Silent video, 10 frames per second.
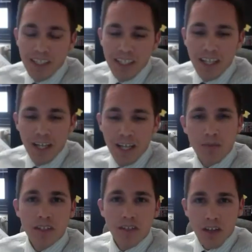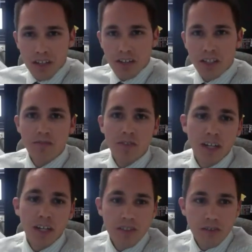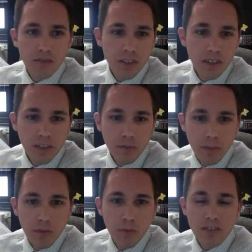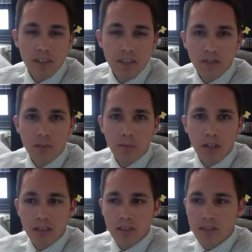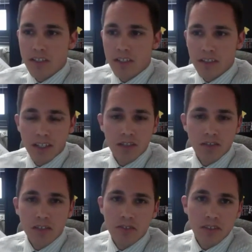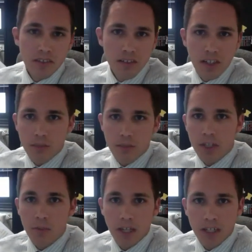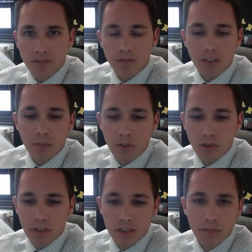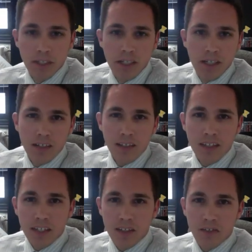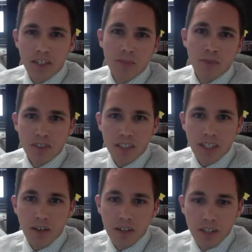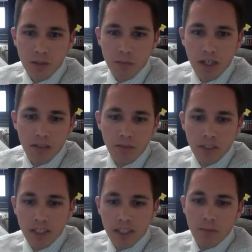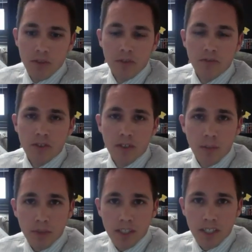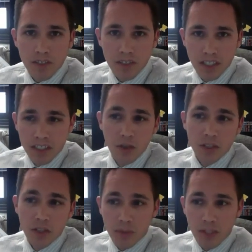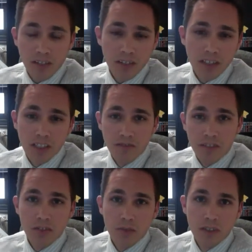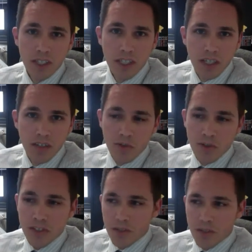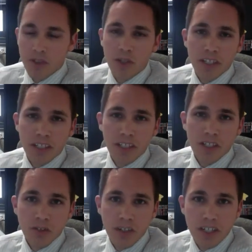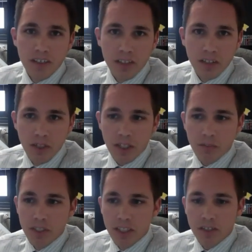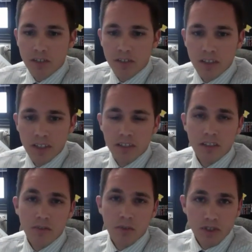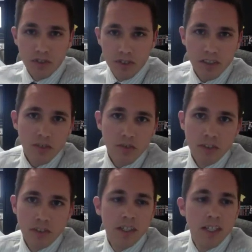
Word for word: It helps to talk to the advisor uh, maybe once after you apply, just to indicate your interest and talk about your passion for the program, because I think your name will stick out in their mind when they come to review your application. They know that you're a passionate individual. Of course, they're going to be looking at your grades and your recommendations and things, and of course your test scores.